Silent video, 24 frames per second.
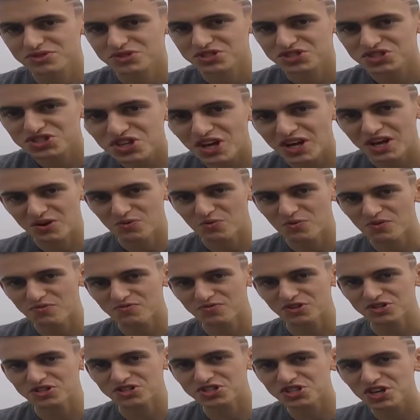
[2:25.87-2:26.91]
say it with
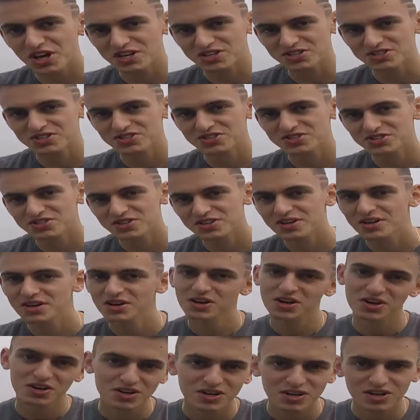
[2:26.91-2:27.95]
your chest.
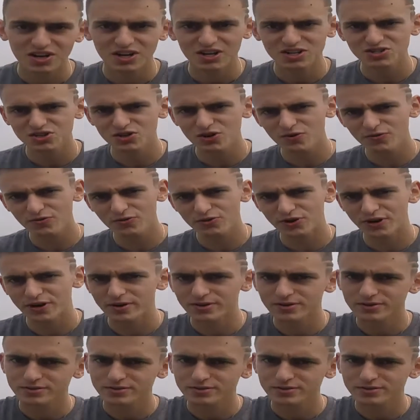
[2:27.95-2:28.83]
Let's go for it.